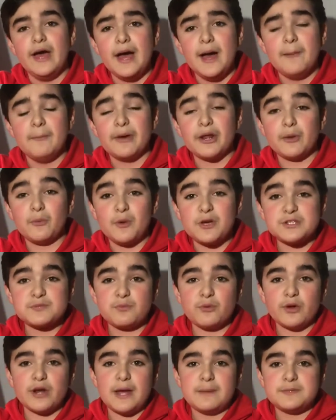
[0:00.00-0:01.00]
but it was
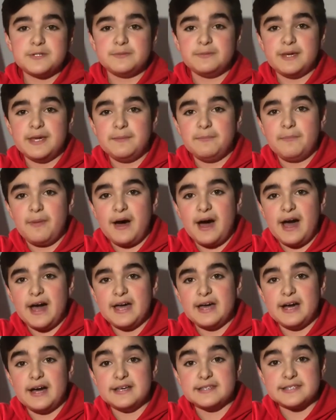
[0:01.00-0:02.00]
brought up to me
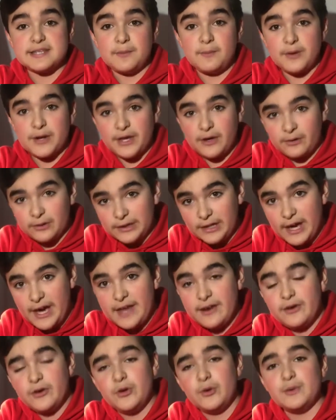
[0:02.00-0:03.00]
by somebody online
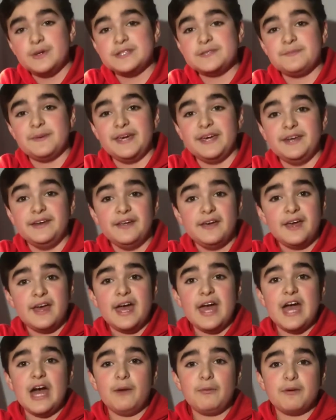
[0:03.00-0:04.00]
who has been
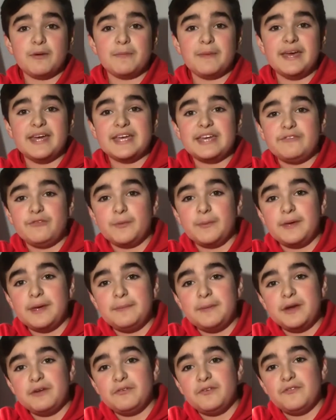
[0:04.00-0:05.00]
helping me and giving me a
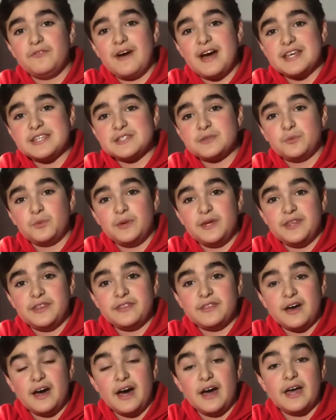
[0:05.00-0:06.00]
bit of advice with
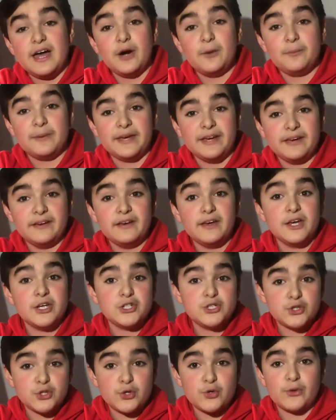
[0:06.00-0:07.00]
helping
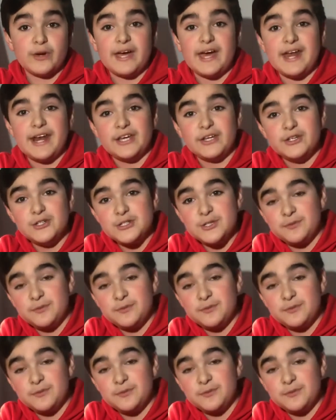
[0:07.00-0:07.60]
to create a YouTube